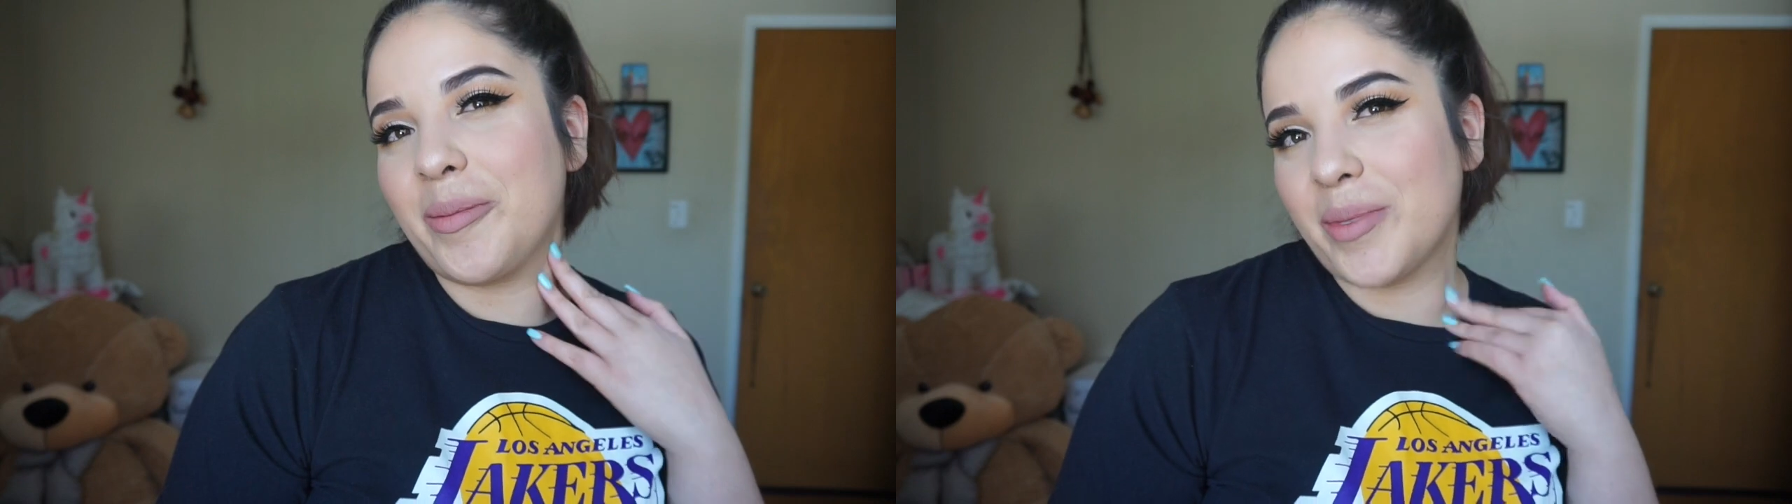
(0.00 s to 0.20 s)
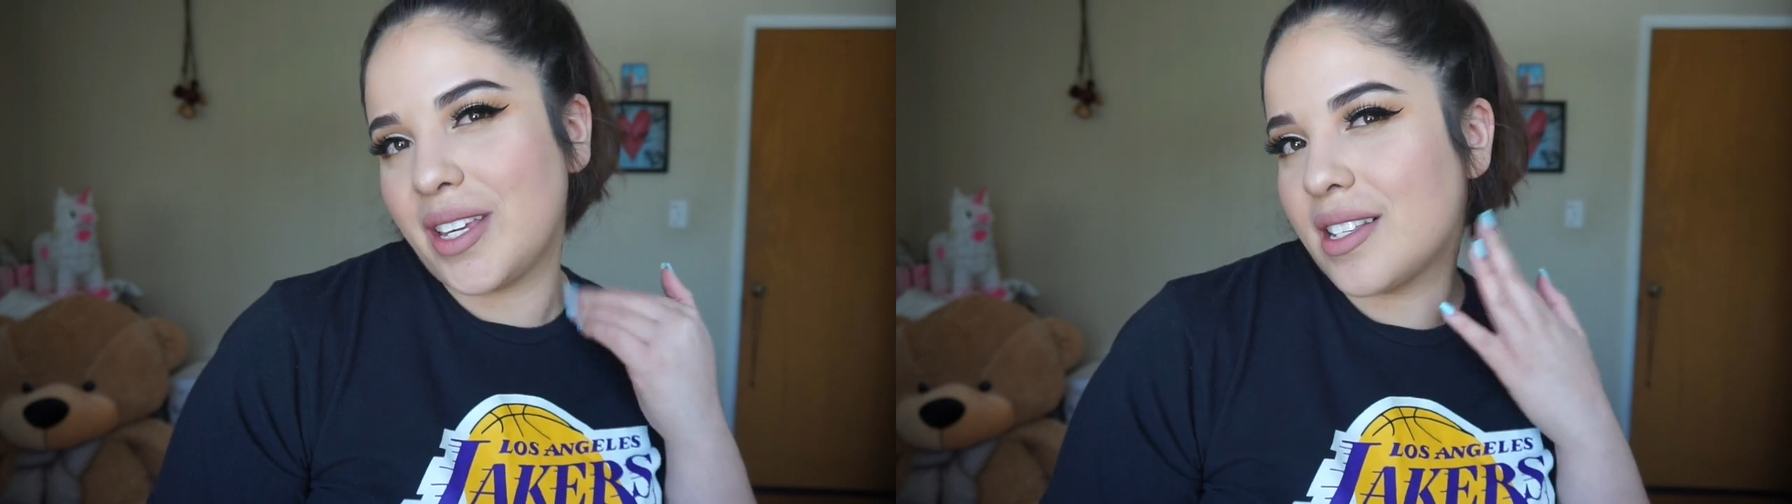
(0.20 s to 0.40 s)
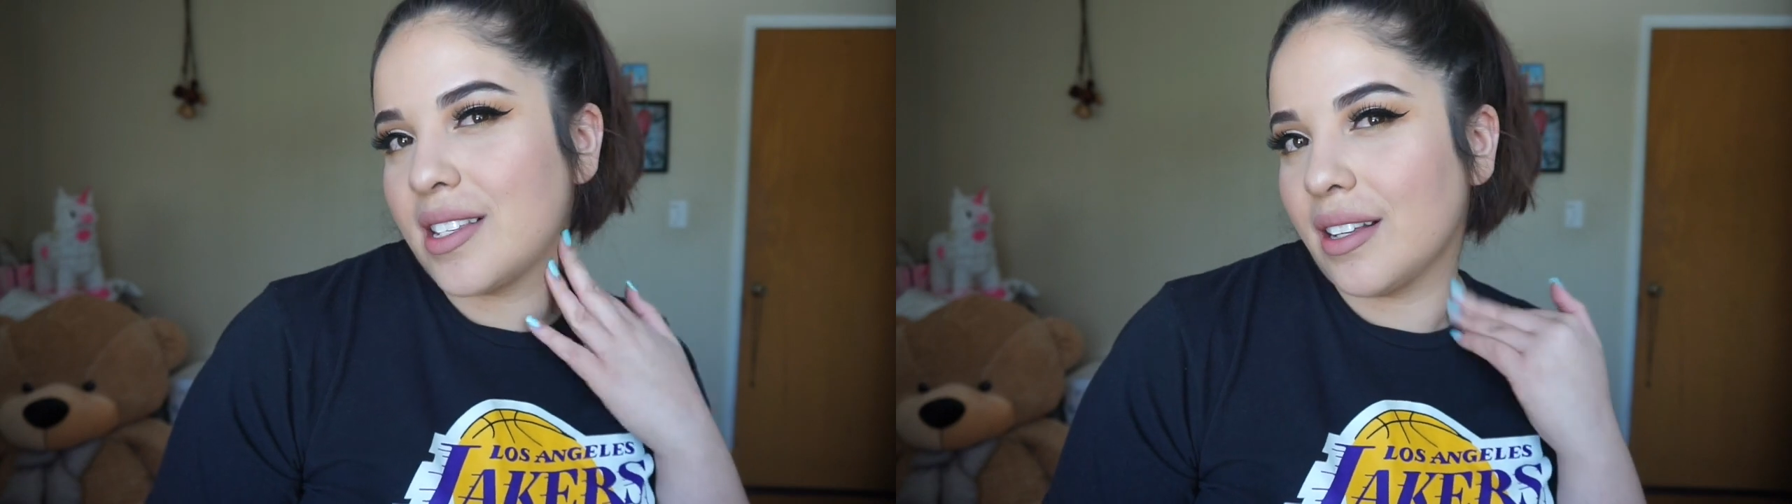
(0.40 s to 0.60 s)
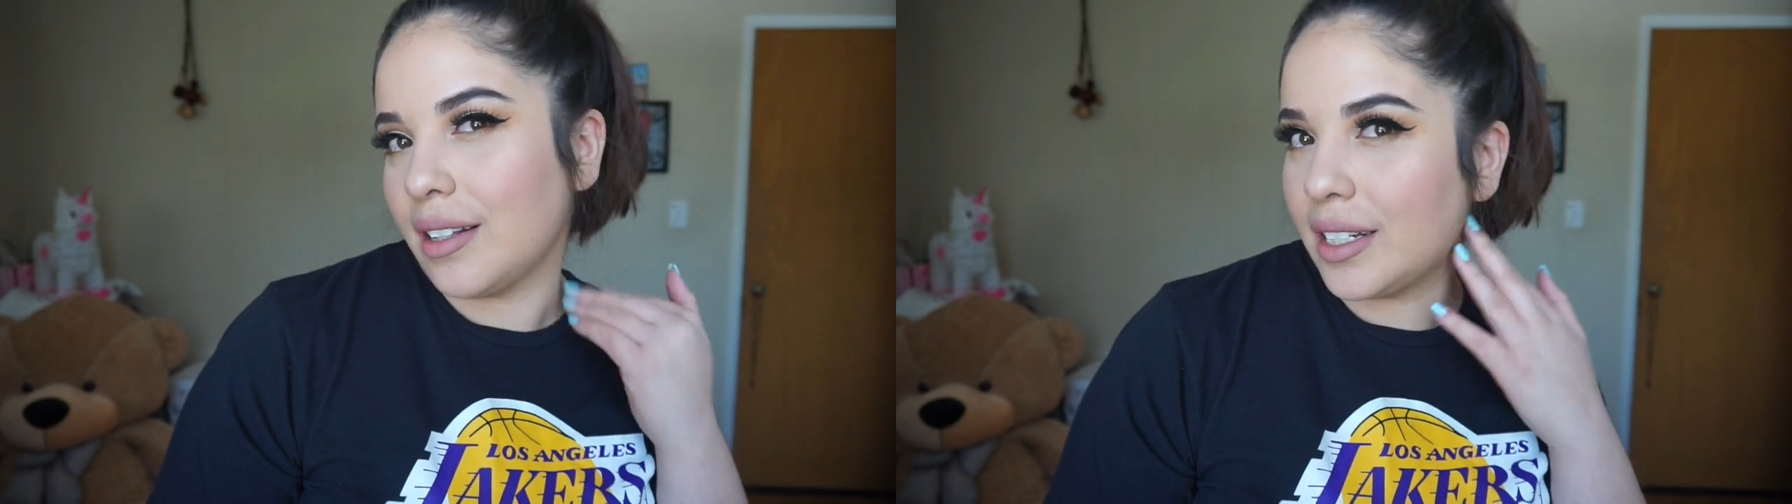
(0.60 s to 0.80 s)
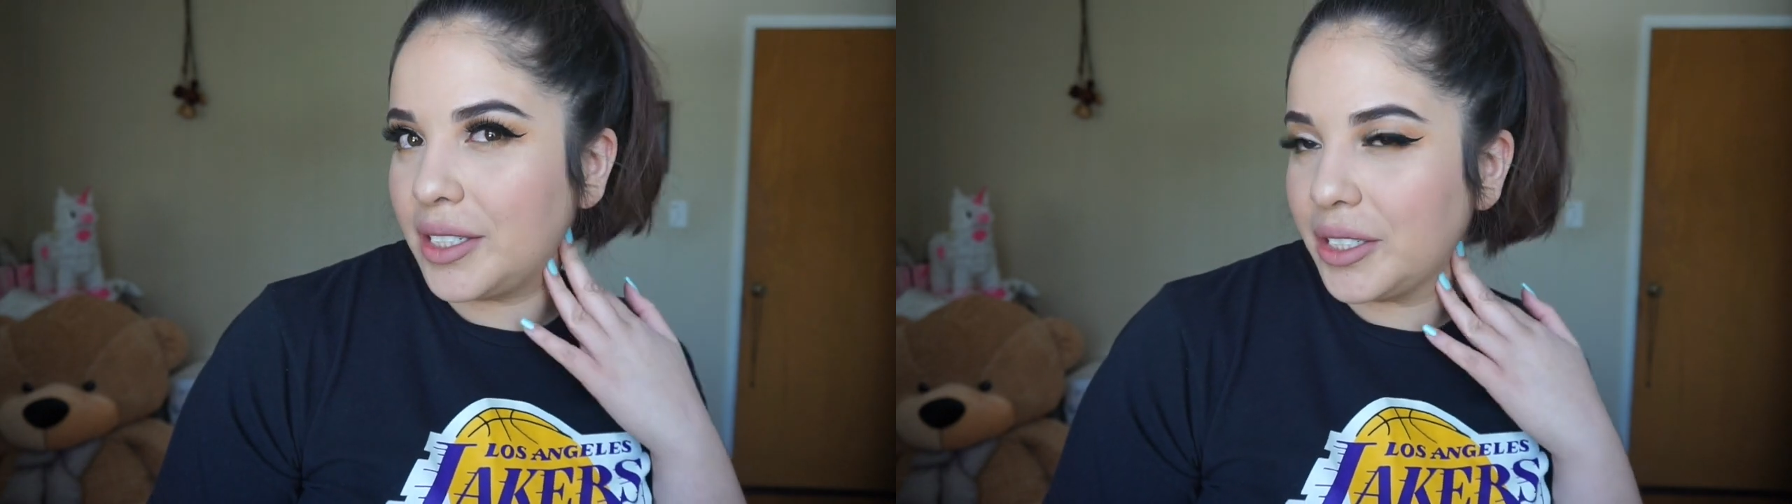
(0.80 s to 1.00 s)
he's
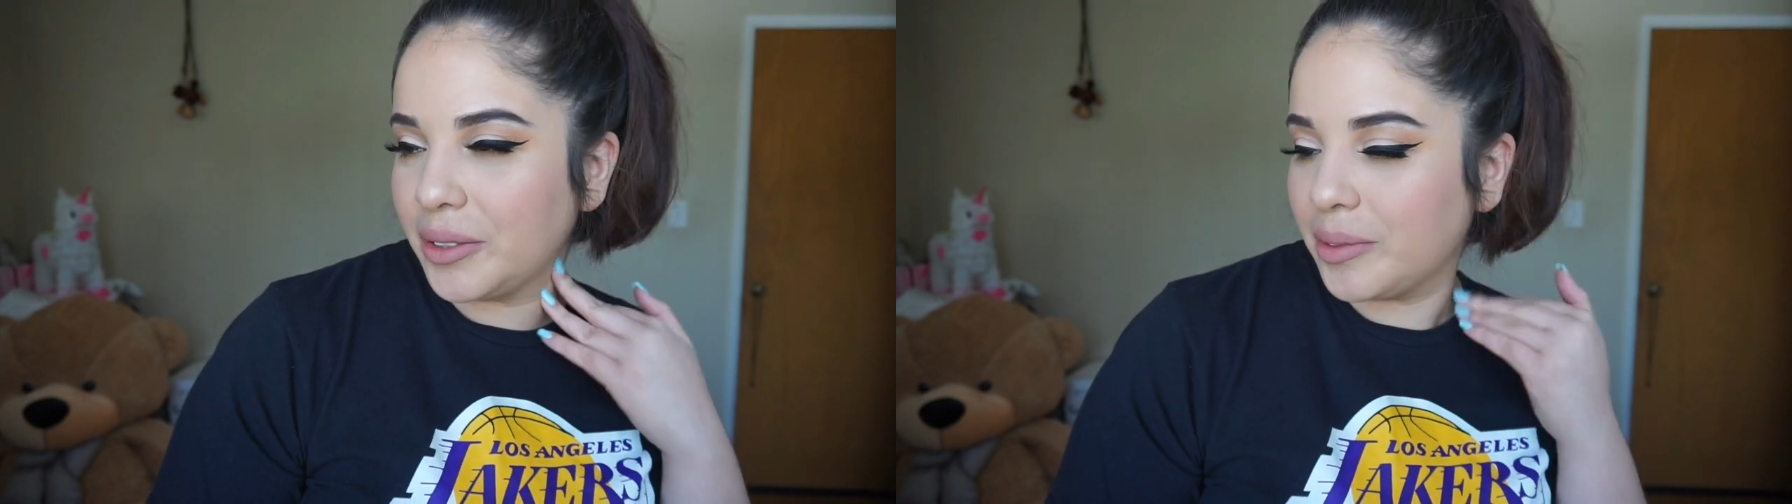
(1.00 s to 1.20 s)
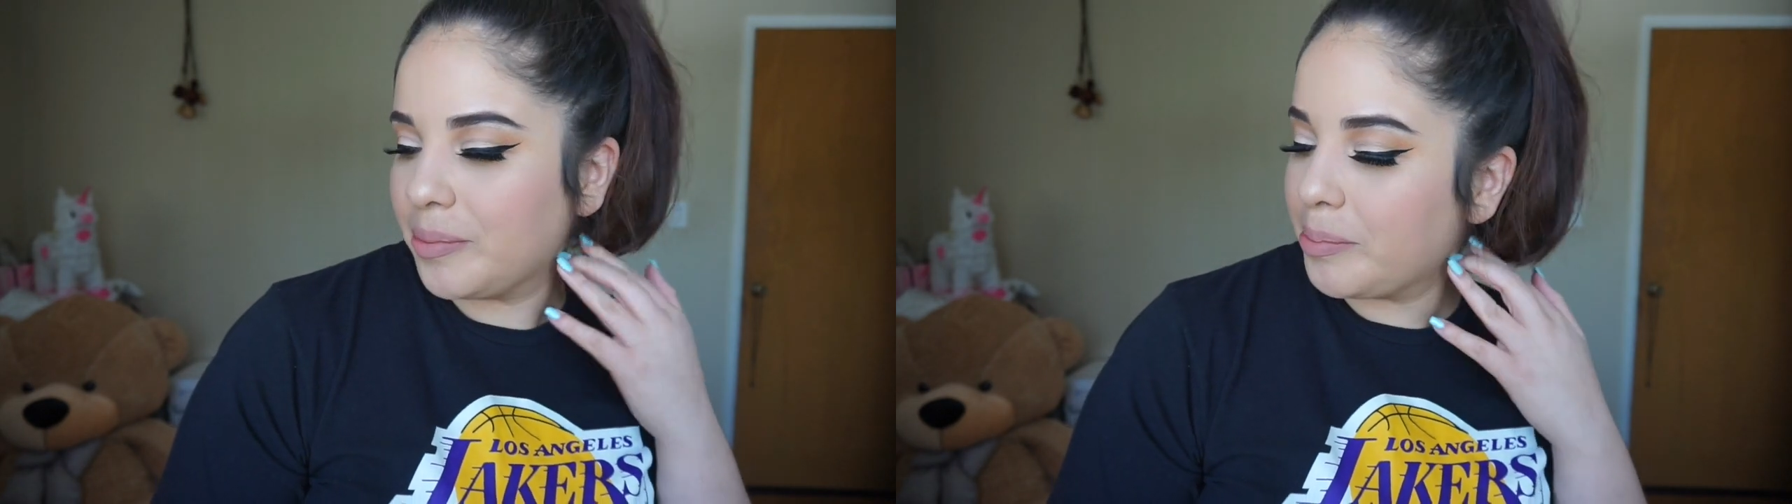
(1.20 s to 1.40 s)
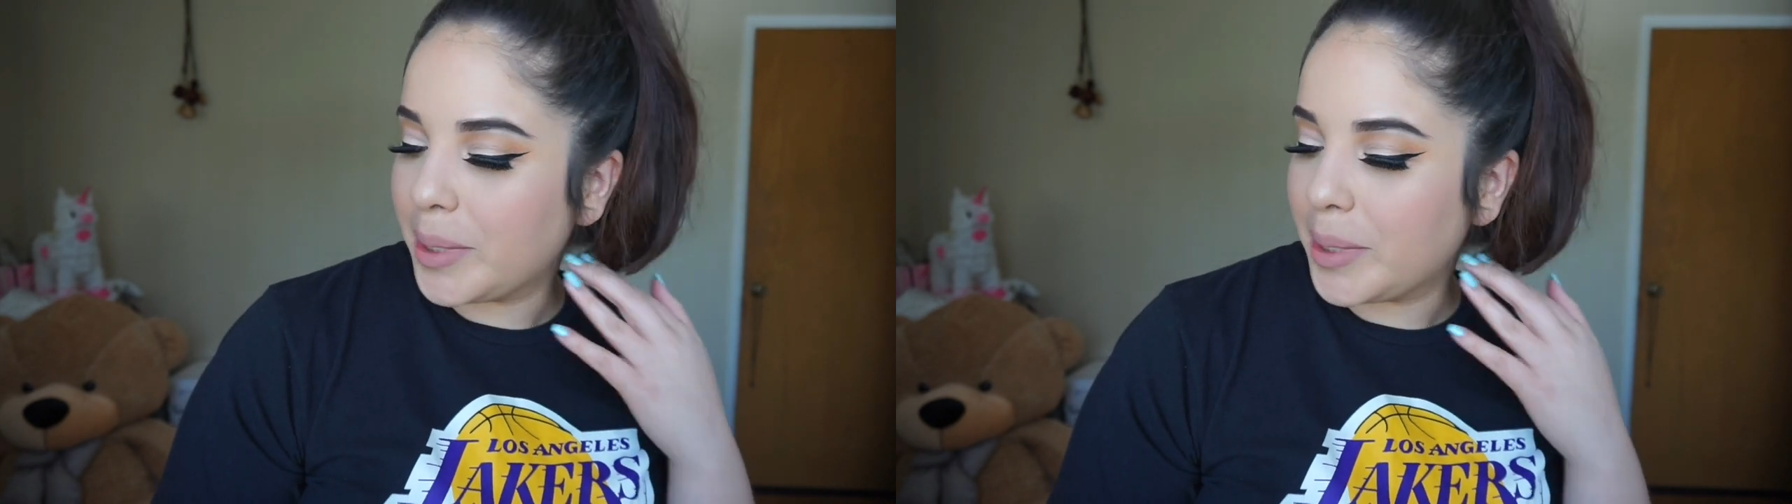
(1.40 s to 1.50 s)
still unknown.